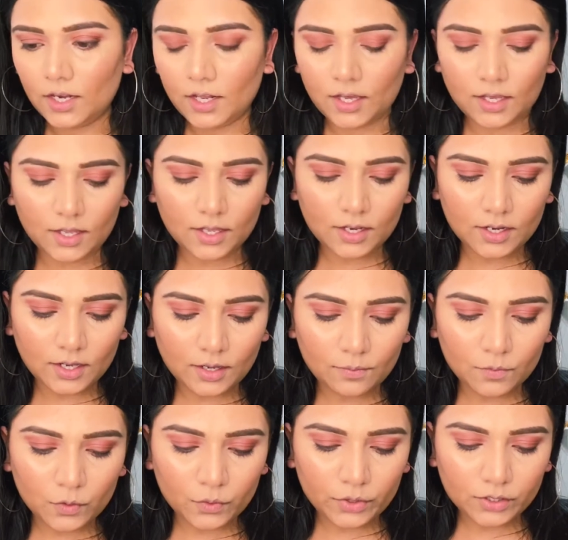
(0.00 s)
and I am
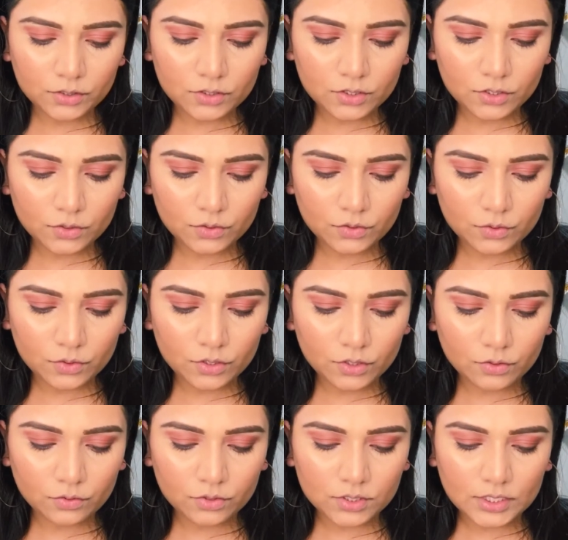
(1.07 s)
going to
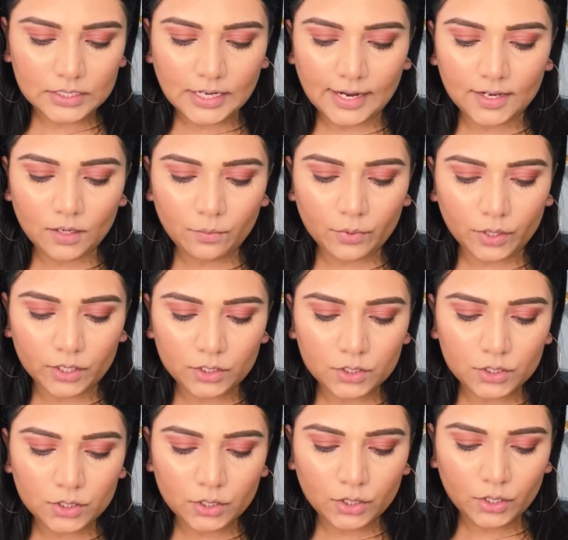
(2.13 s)
use a tiny brush